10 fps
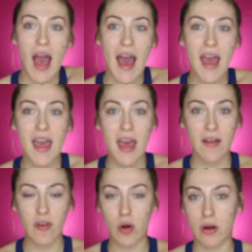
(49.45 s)
I
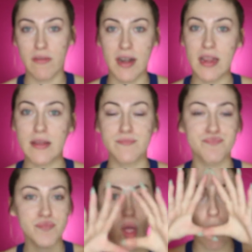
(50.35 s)
have already
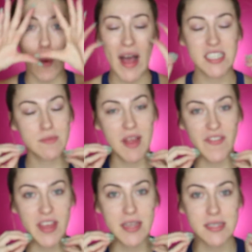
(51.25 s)
washed my
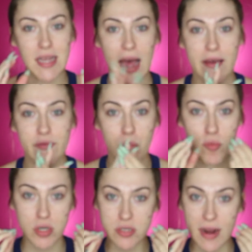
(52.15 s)
face, I've
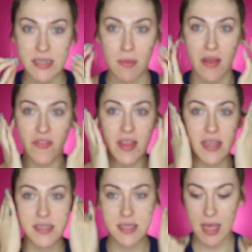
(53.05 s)
moisturized my
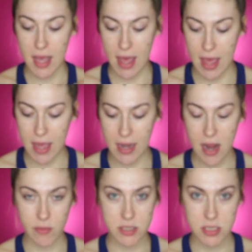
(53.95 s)
face, and
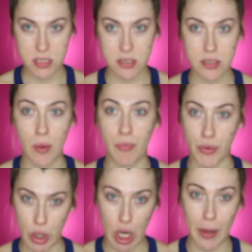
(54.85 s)
now we're just gonna
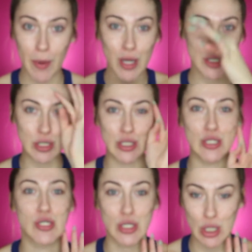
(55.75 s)
prime
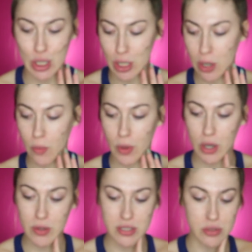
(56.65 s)
the skin.
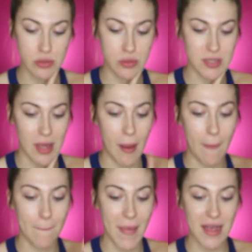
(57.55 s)
We're going to use
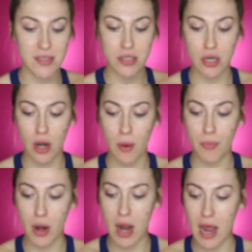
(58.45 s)
the Master
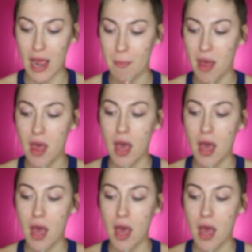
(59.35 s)
Prime